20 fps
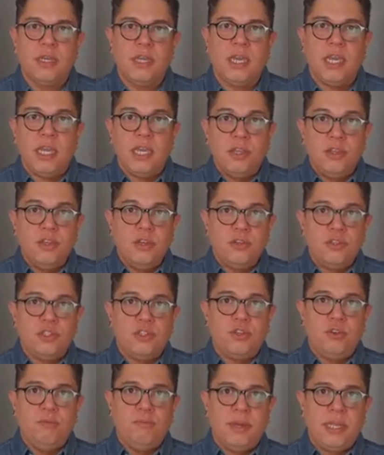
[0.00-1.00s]
In those
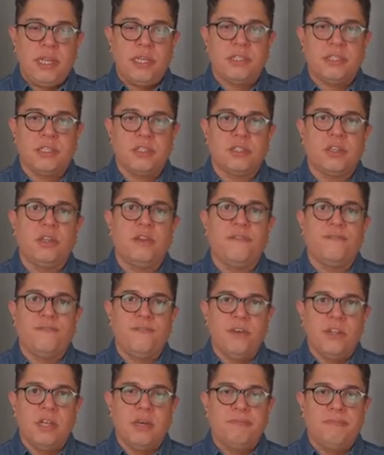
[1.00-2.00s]
2 minutes, it's going to
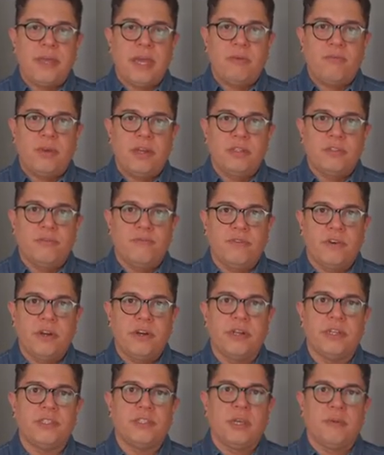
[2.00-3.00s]
fill up that reservoir
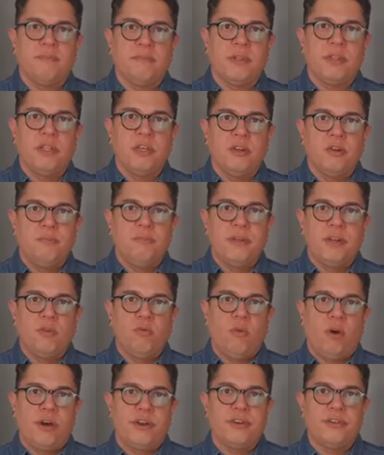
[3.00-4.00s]
and dump a little bit of
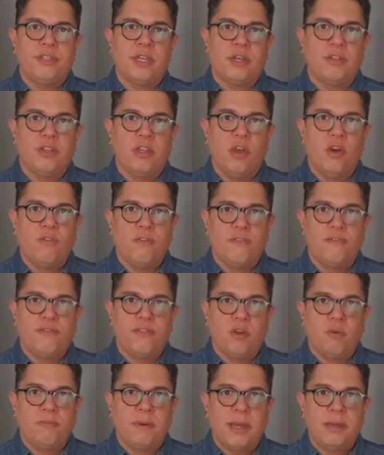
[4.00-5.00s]
water down the
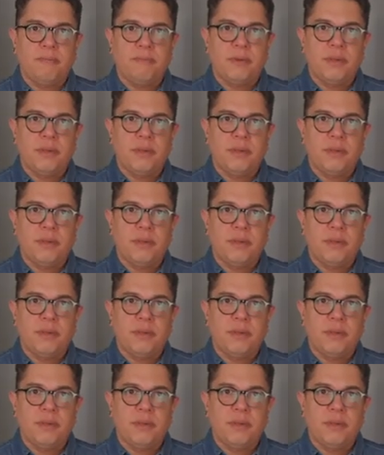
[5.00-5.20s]
overflow pipe.